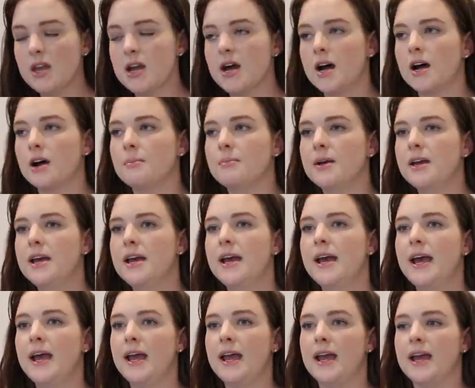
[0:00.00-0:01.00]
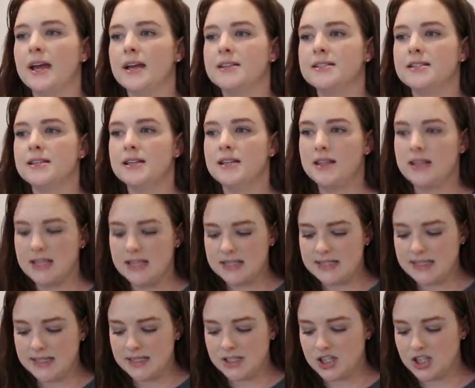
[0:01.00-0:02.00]
Um, and things
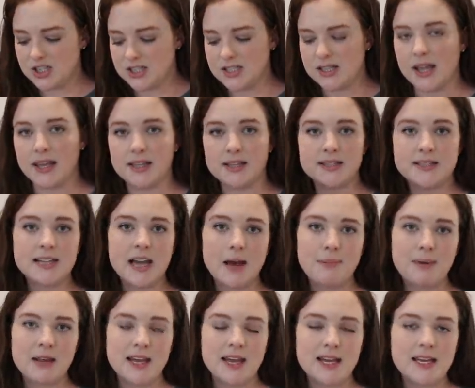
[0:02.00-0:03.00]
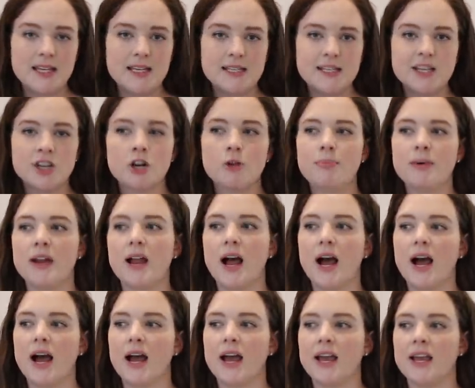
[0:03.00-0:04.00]
didn't just like snap and get easier, but
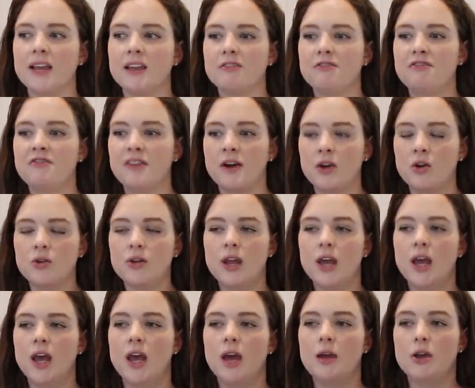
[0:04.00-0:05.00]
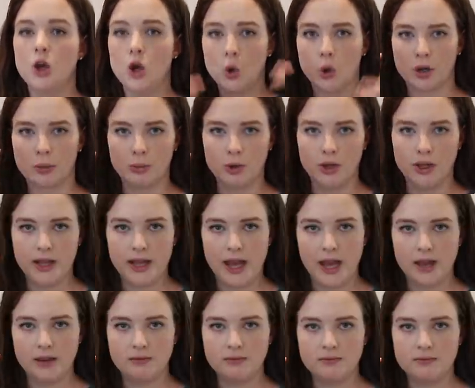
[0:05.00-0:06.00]
I felt normal
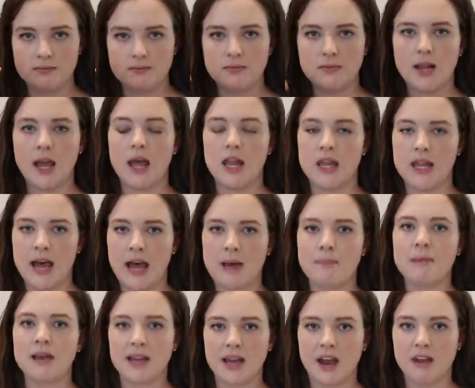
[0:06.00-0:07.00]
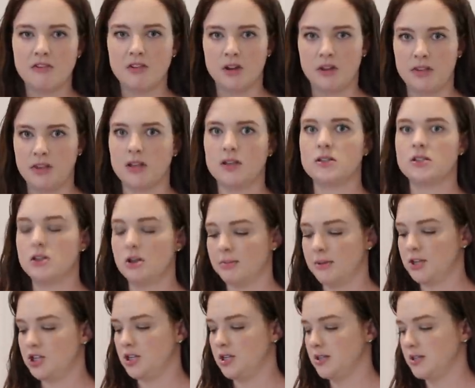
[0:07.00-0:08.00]
again. And that made everything so
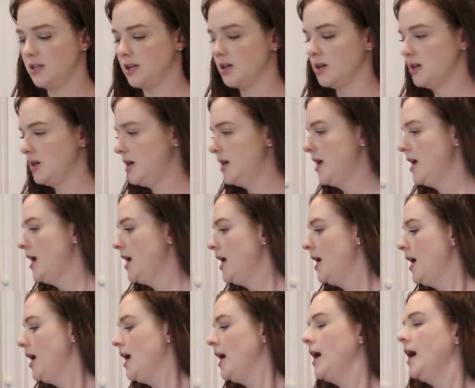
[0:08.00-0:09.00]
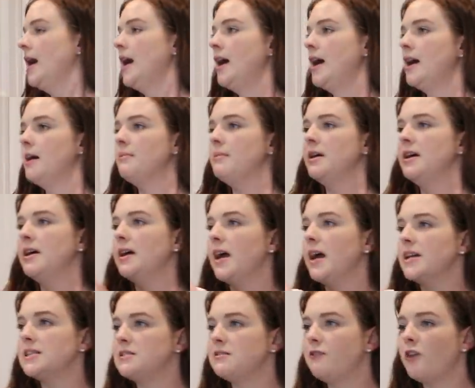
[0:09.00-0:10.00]
much easier. Um,
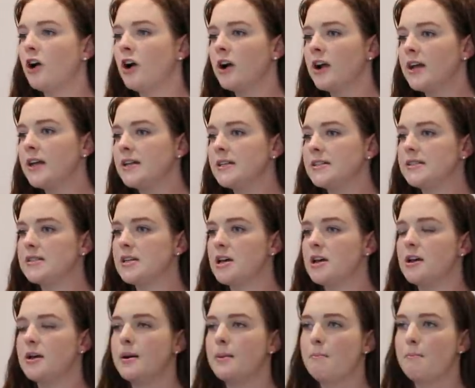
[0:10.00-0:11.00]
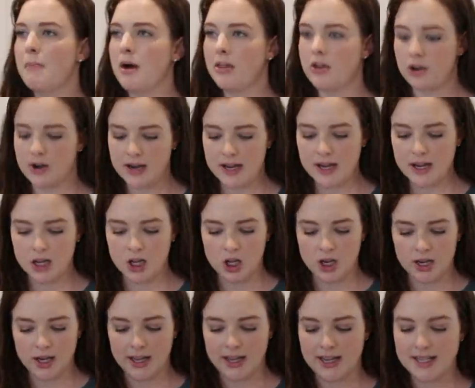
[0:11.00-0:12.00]
as far as mothering
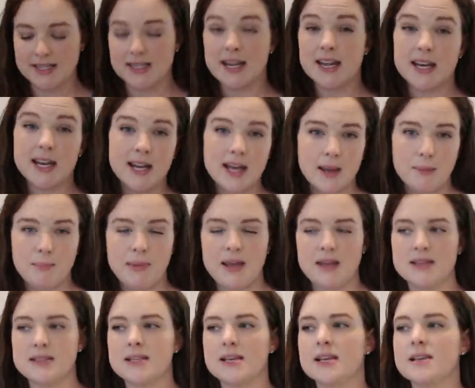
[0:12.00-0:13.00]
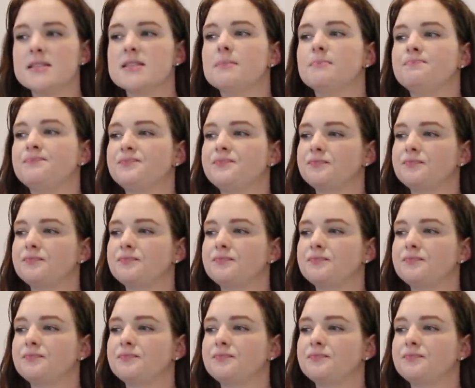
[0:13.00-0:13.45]
on like a day-to-day basis,